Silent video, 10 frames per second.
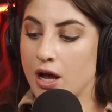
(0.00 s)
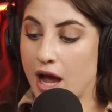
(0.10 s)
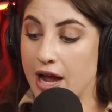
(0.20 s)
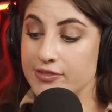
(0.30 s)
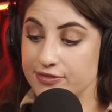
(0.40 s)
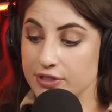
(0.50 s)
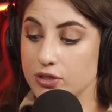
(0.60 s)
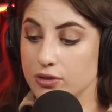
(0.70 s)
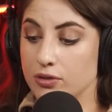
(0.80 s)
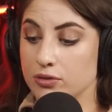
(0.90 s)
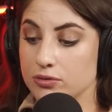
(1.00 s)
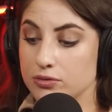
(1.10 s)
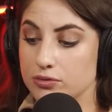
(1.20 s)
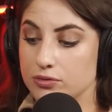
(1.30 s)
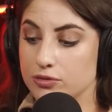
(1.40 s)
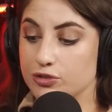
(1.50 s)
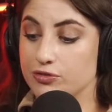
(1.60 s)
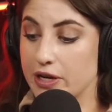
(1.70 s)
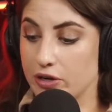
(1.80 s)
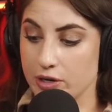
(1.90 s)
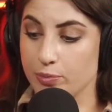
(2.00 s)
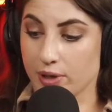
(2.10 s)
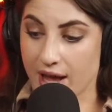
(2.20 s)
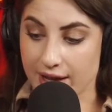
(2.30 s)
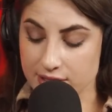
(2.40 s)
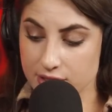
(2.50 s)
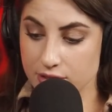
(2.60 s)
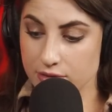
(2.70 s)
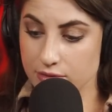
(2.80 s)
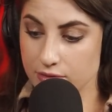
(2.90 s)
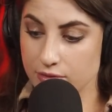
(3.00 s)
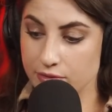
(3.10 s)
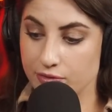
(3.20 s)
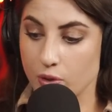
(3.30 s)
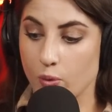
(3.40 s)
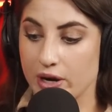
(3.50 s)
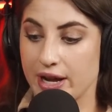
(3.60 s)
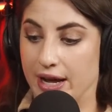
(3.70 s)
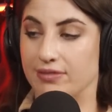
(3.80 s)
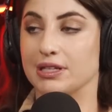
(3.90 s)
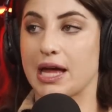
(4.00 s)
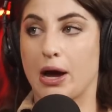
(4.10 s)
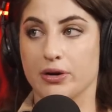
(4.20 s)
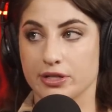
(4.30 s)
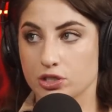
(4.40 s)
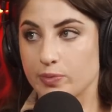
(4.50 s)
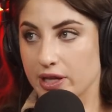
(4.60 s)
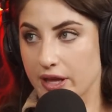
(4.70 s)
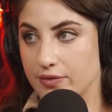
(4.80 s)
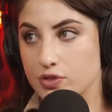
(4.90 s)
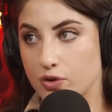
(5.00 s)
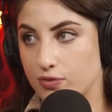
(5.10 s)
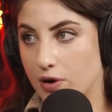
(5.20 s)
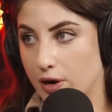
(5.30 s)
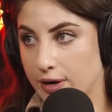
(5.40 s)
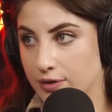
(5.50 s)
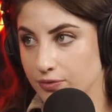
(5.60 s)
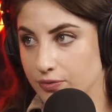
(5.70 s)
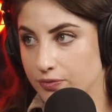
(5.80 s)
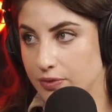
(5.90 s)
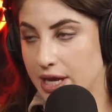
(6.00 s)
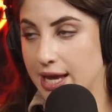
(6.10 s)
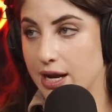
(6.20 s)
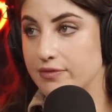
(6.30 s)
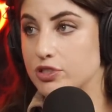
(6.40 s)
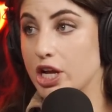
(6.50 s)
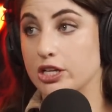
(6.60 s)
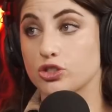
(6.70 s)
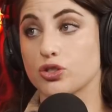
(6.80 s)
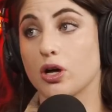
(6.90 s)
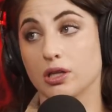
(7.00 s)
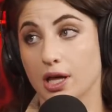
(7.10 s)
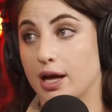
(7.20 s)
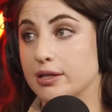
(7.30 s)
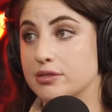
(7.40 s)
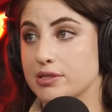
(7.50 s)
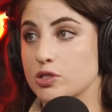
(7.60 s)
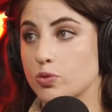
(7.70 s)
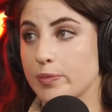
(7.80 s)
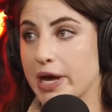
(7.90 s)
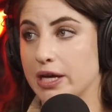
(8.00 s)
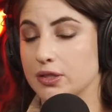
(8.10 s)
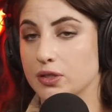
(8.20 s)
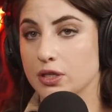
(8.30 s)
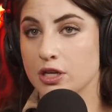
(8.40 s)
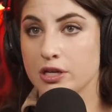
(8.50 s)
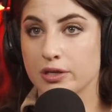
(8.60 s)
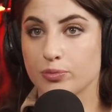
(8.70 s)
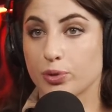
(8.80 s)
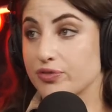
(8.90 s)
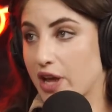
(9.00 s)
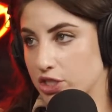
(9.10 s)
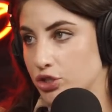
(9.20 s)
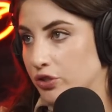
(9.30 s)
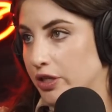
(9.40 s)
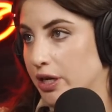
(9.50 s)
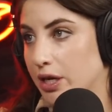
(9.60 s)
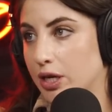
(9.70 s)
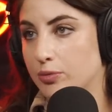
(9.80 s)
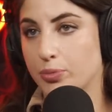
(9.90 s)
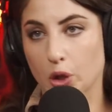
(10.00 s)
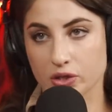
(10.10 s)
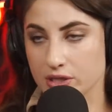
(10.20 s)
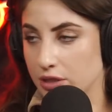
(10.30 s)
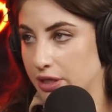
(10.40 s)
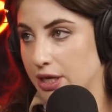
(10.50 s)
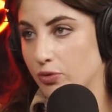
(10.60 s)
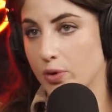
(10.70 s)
I feel very blessed for what I have allowed into my life so far. And I've changed a lot since we met, professionally, personally,